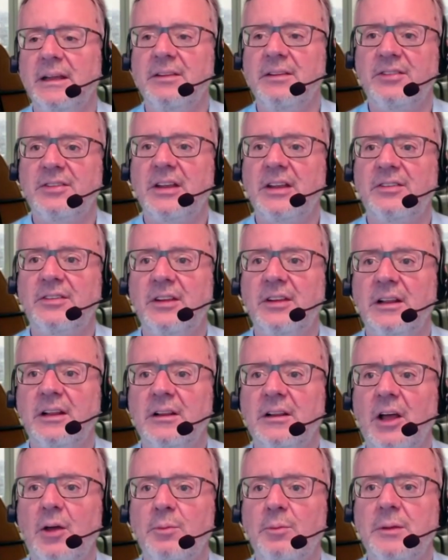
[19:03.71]
in the sense that
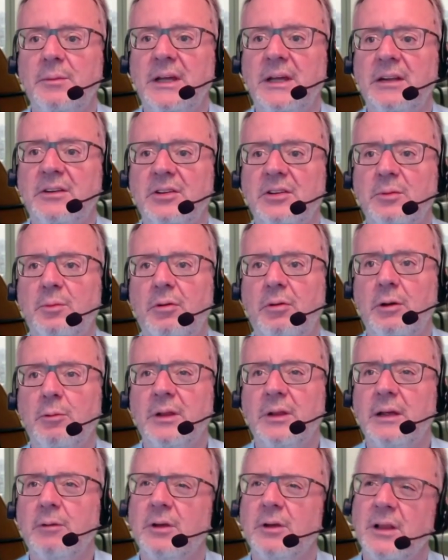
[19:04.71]
it'll help them to get to the point
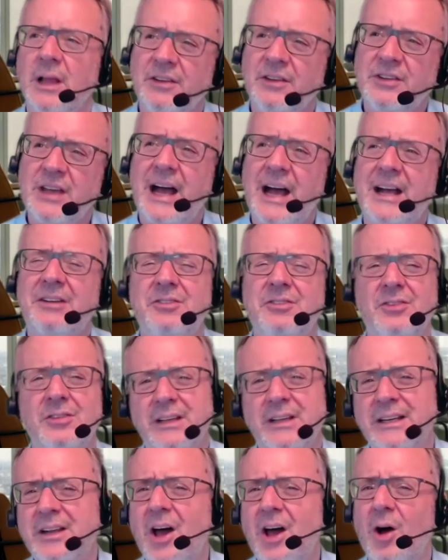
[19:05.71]
where they realize,
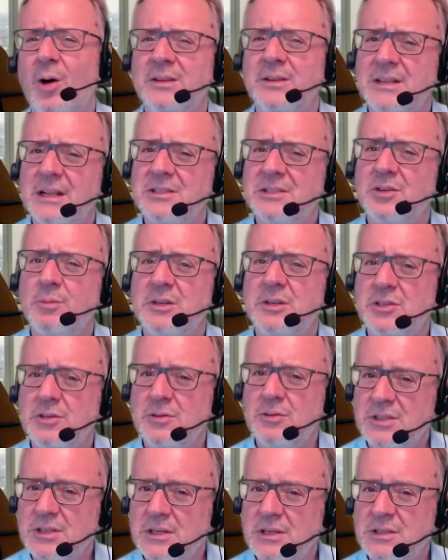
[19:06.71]
actually, no, it's not so much
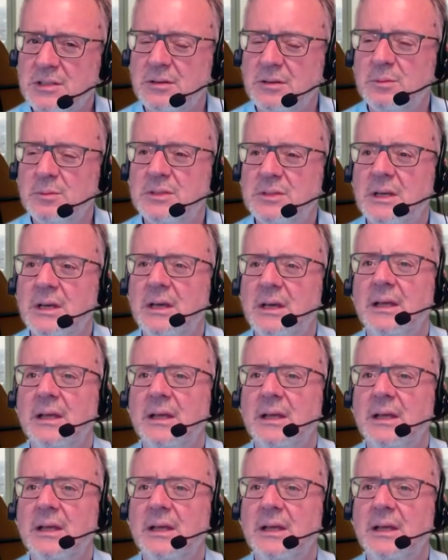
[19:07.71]
two systems;